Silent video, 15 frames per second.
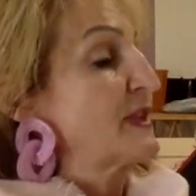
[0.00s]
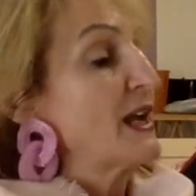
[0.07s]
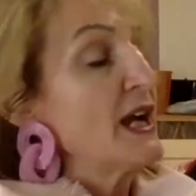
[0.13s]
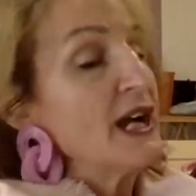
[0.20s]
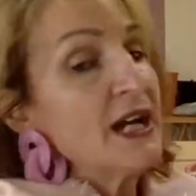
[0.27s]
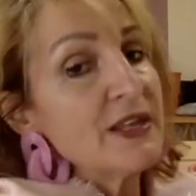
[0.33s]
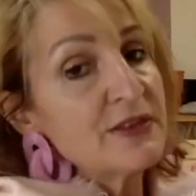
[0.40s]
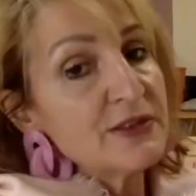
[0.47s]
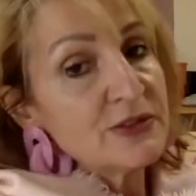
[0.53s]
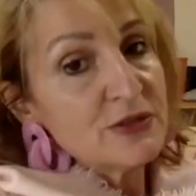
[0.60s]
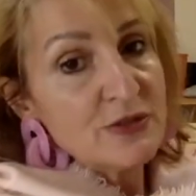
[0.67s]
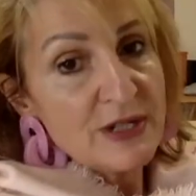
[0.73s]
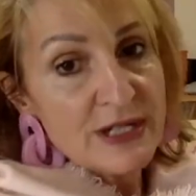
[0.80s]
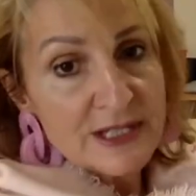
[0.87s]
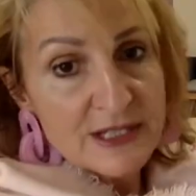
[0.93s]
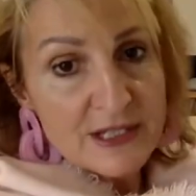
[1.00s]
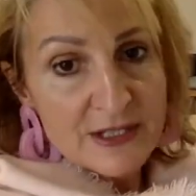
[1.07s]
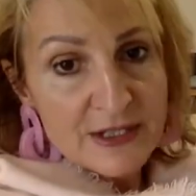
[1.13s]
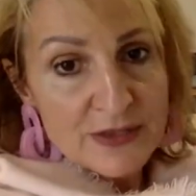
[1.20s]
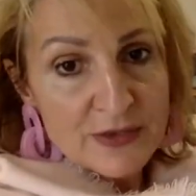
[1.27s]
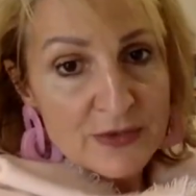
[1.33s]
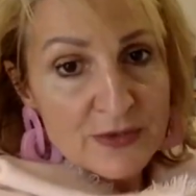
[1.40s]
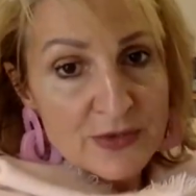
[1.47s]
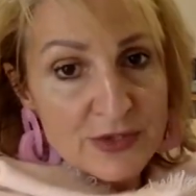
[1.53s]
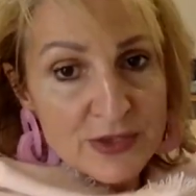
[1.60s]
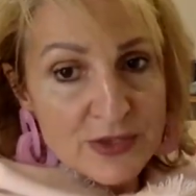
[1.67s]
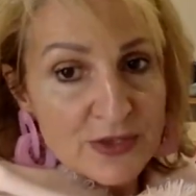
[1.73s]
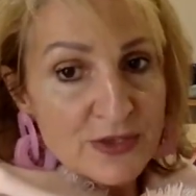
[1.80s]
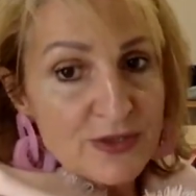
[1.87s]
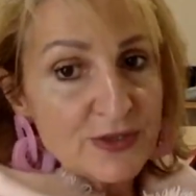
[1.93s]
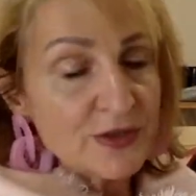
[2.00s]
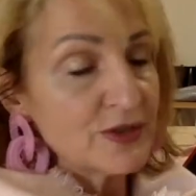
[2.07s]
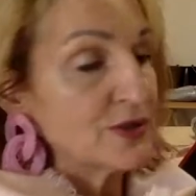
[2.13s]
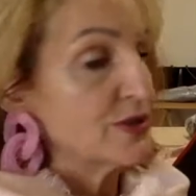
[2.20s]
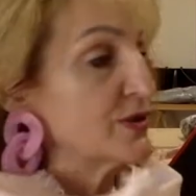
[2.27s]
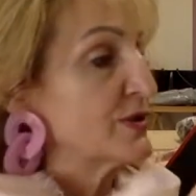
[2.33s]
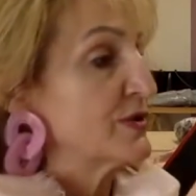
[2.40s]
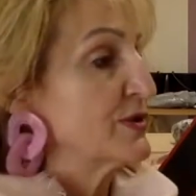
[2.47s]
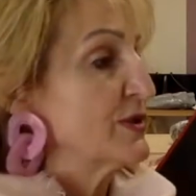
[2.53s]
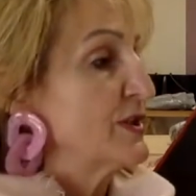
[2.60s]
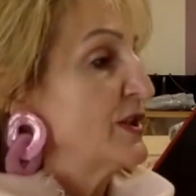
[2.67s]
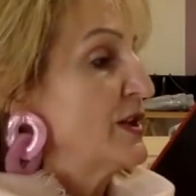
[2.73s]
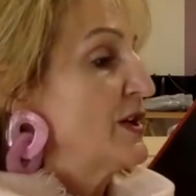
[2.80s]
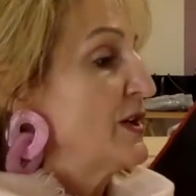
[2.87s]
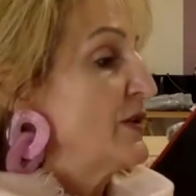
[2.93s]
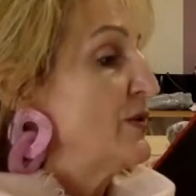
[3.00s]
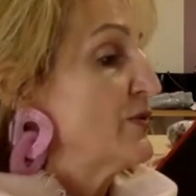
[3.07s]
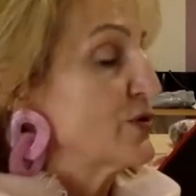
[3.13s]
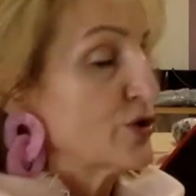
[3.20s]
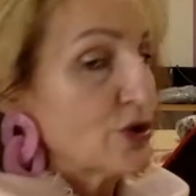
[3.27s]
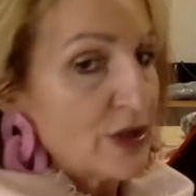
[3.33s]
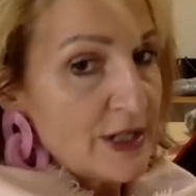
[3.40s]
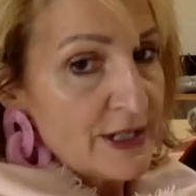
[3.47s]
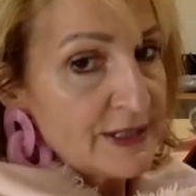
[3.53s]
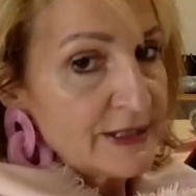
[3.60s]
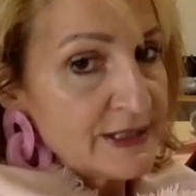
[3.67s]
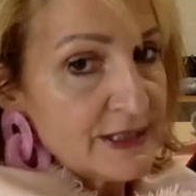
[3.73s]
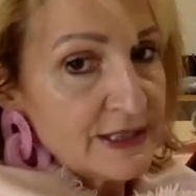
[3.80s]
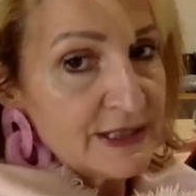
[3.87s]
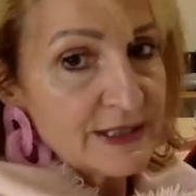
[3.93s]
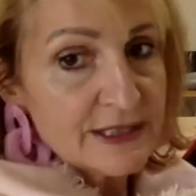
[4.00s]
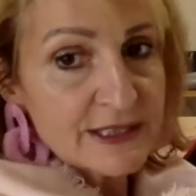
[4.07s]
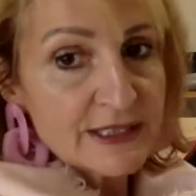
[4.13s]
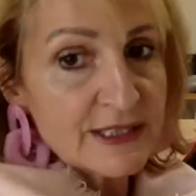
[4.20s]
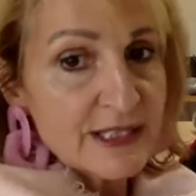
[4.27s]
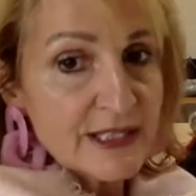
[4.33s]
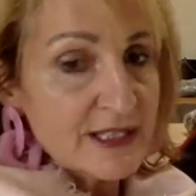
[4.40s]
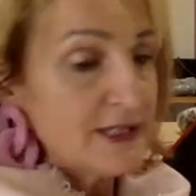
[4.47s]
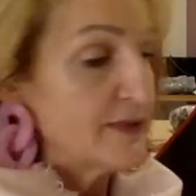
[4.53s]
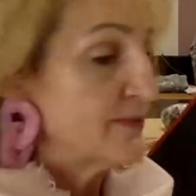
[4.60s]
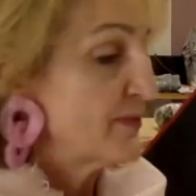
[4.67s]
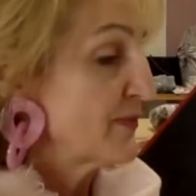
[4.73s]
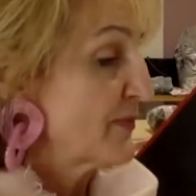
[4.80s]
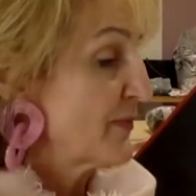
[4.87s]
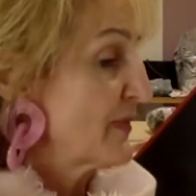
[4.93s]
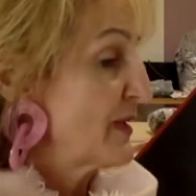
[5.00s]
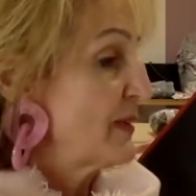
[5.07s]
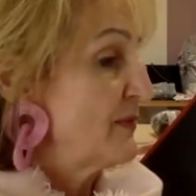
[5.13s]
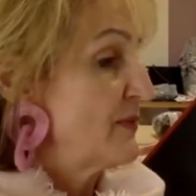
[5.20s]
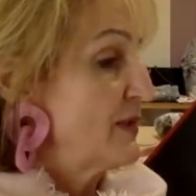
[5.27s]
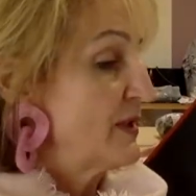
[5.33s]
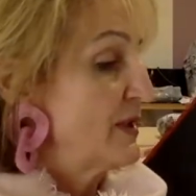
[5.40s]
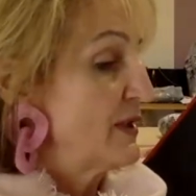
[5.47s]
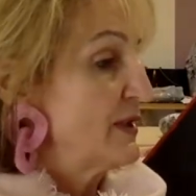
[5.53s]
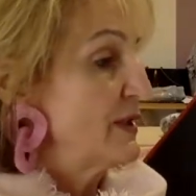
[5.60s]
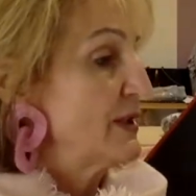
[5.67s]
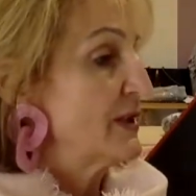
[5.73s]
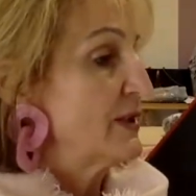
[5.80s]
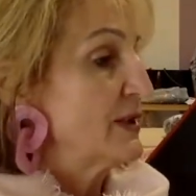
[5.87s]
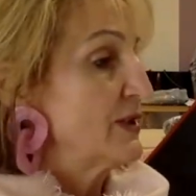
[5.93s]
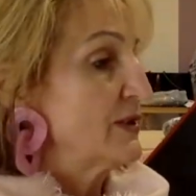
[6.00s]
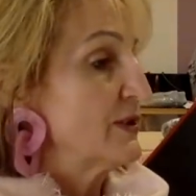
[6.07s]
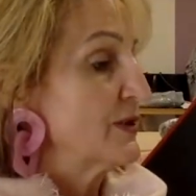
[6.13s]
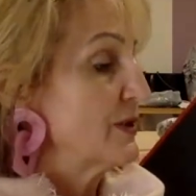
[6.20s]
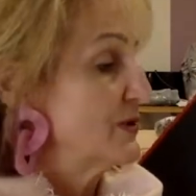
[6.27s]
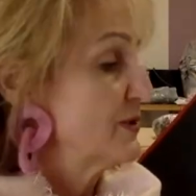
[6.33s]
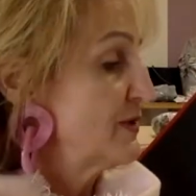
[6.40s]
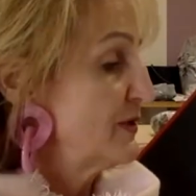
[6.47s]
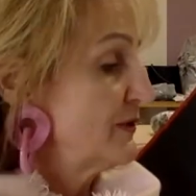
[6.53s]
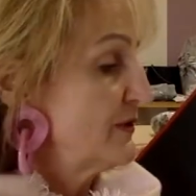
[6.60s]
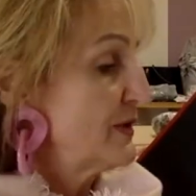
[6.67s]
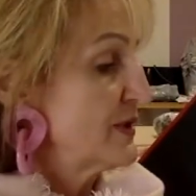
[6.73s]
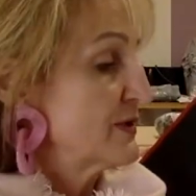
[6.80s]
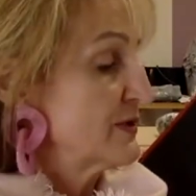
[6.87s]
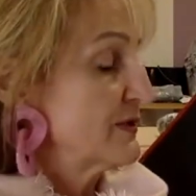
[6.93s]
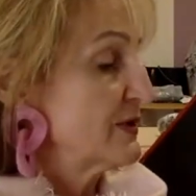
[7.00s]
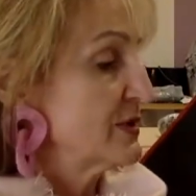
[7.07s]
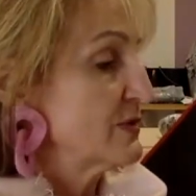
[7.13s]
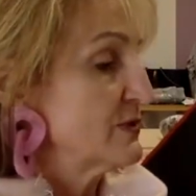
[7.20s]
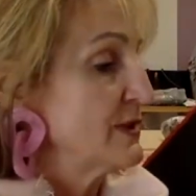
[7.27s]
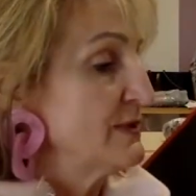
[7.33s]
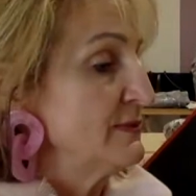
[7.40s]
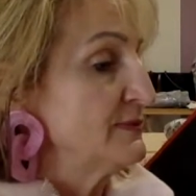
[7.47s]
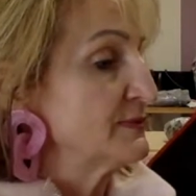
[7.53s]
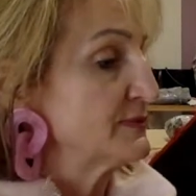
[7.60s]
either dresses or skirts or trousers. I'll go to the front of this one.